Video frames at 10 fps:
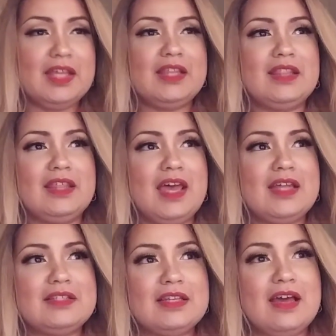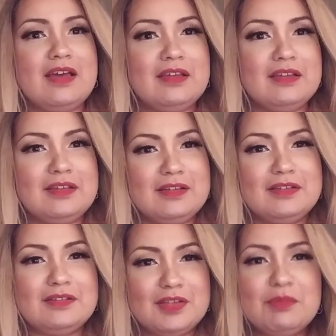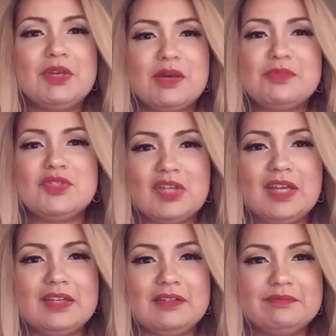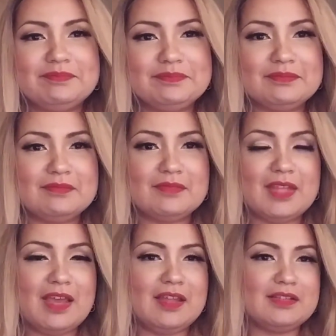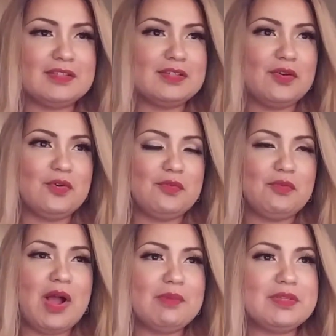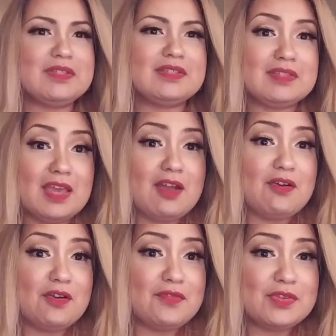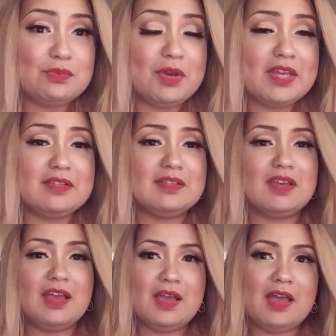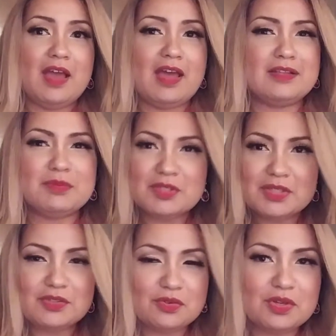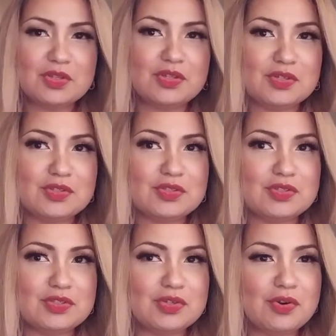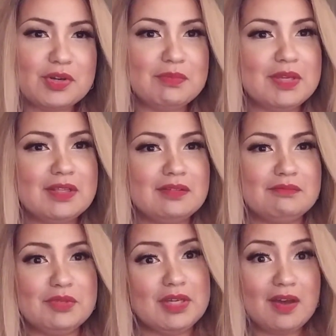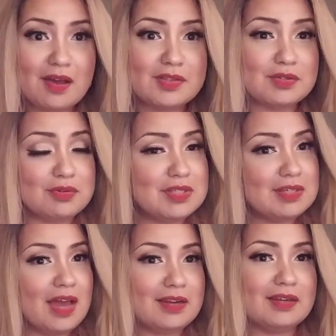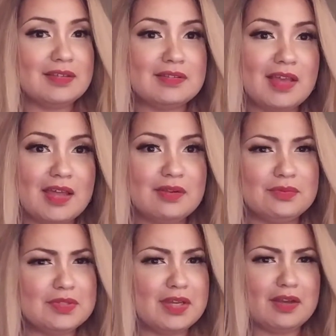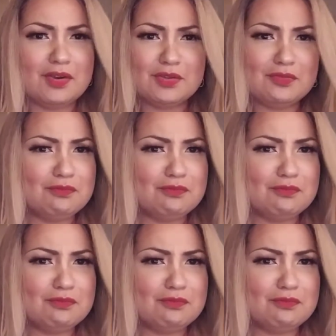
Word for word: That uh, he he becomes jaded, and so Robbie sees the error of his ways, and especially during the tournament because Kreese got in his head and was like, Are you